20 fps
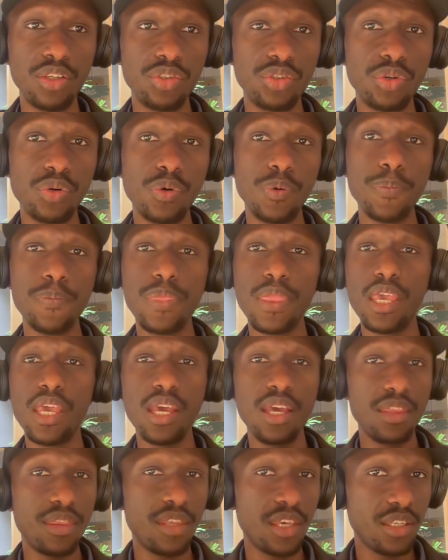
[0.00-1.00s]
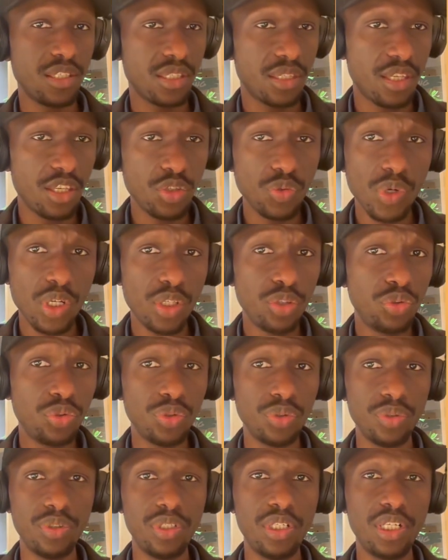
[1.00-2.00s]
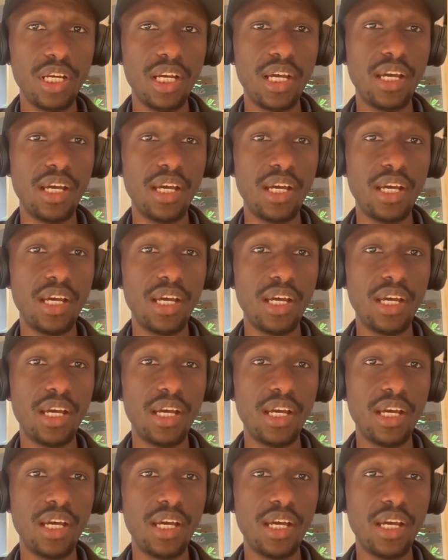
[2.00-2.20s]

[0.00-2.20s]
So there's this one tool.